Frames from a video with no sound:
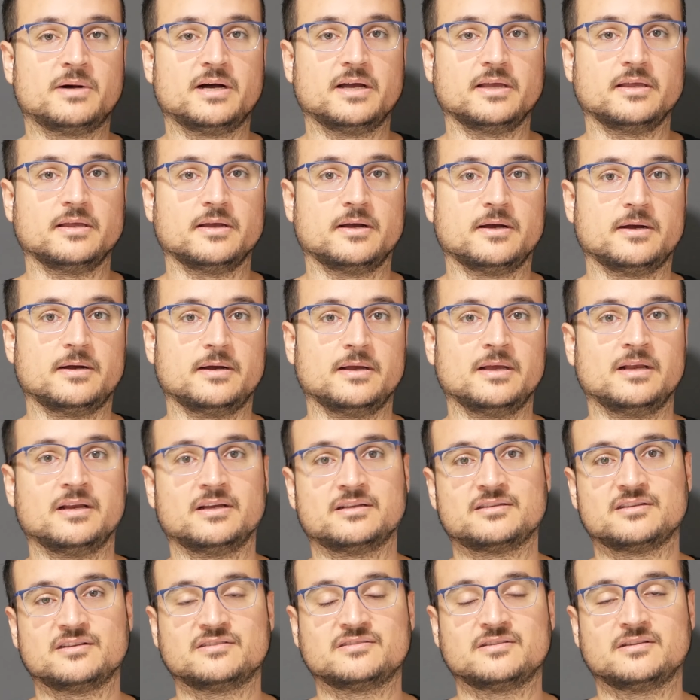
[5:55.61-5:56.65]
my uh,
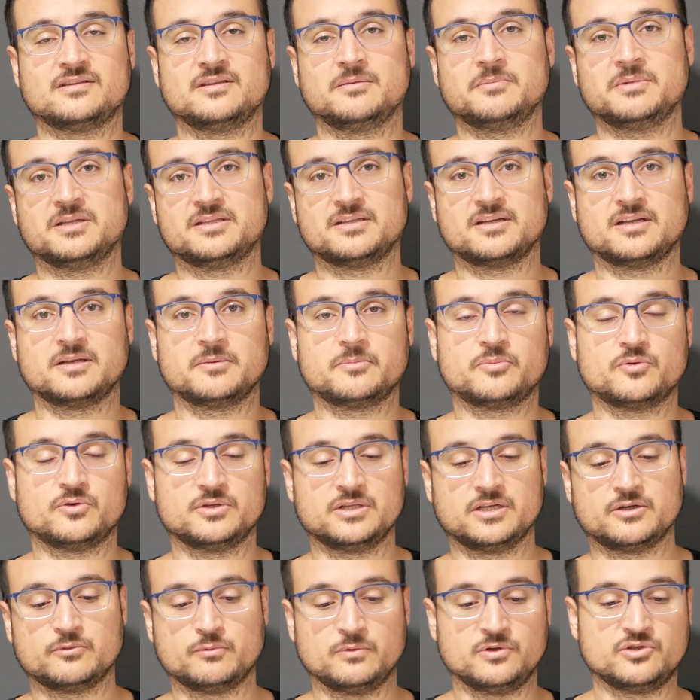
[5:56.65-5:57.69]
electricity metering
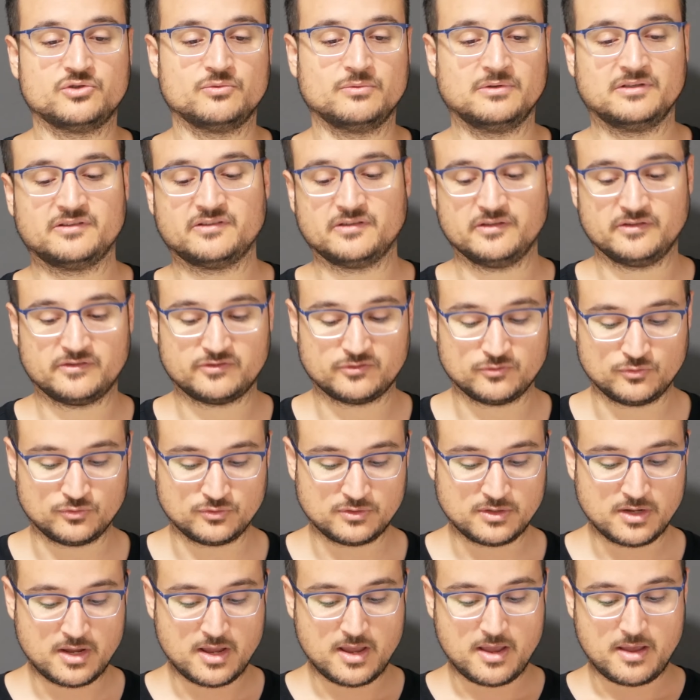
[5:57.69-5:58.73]
product, which you will see
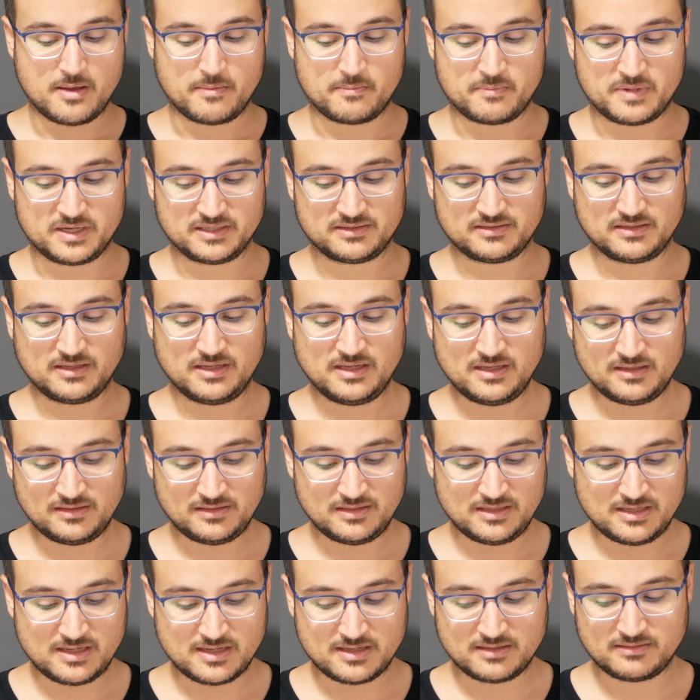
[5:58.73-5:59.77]
soon. But in
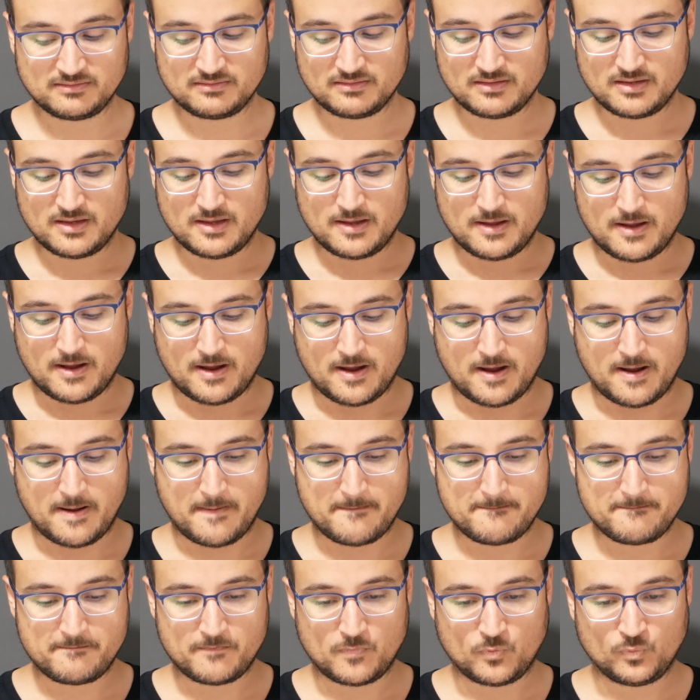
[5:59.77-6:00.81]
the end,
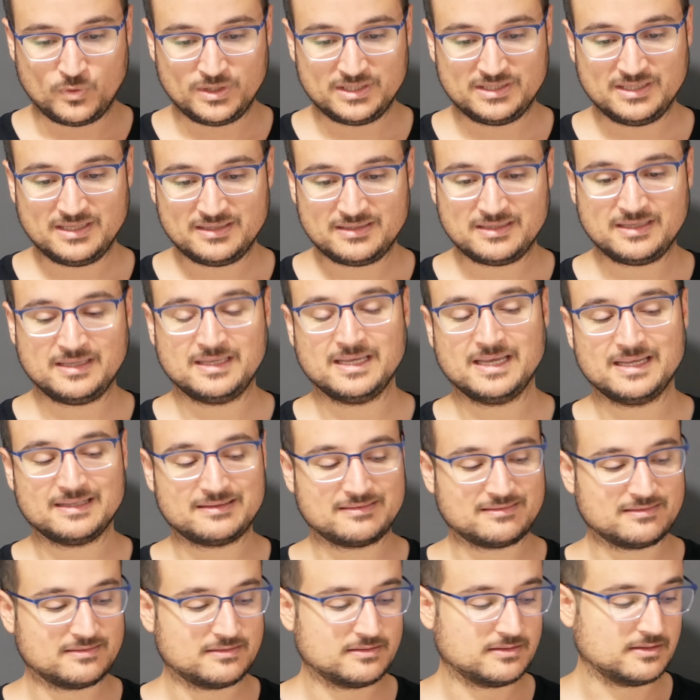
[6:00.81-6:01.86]
um, we did
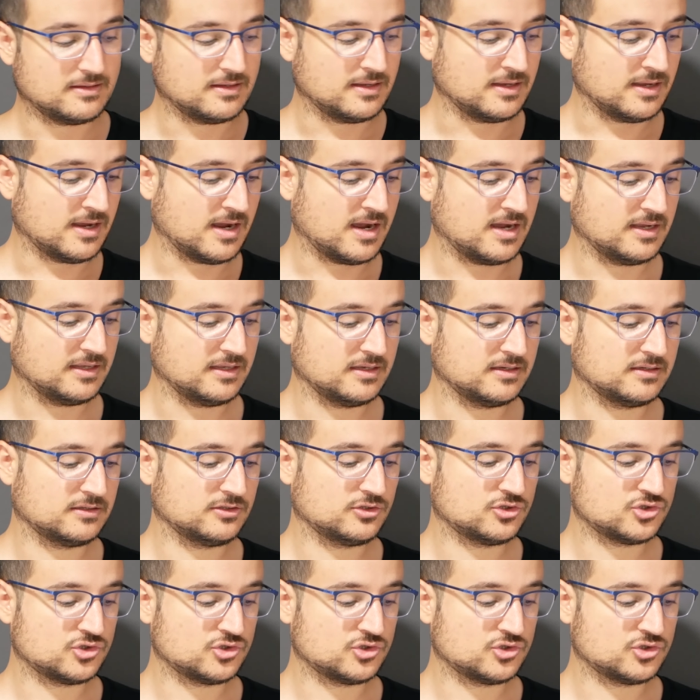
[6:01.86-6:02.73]
get a higher